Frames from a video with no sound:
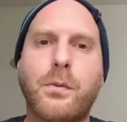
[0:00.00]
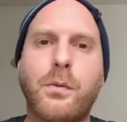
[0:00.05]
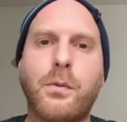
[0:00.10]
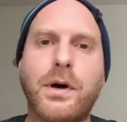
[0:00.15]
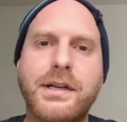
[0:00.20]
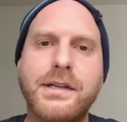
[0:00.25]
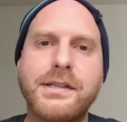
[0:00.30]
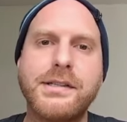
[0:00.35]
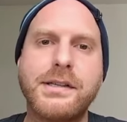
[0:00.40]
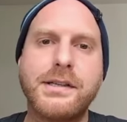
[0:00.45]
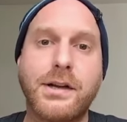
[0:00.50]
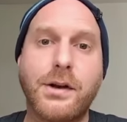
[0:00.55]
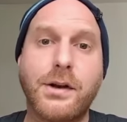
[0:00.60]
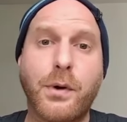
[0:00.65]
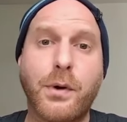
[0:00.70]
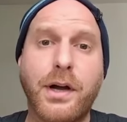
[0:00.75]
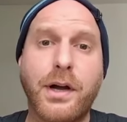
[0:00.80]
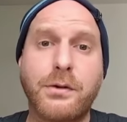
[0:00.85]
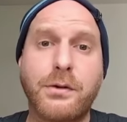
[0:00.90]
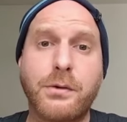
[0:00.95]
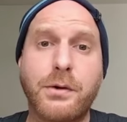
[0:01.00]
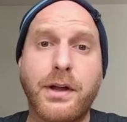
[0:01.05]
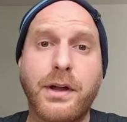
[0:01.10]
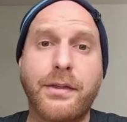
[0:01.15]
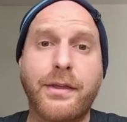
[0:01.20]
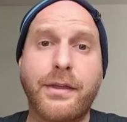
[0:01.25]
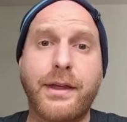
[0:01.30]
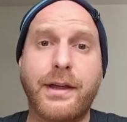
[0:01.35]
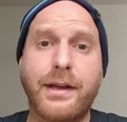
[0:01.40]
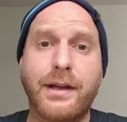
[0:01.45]
what is it and why do I
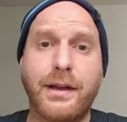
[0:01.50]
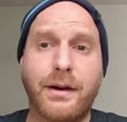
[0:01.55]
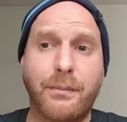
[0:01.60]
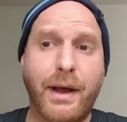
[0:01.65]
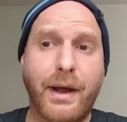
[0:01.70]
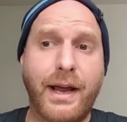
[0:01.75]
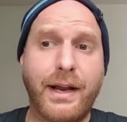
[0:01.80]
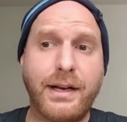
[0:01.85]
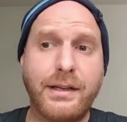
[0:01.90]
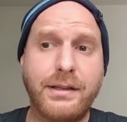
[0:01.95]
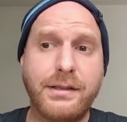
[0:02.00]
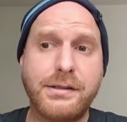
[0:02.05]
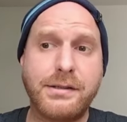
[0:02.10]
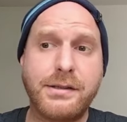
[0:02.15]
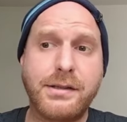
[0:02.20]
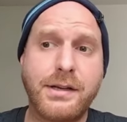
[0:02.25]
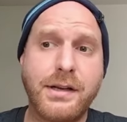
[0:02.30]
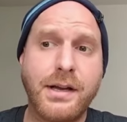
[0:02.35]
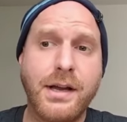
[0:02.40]
think it matters?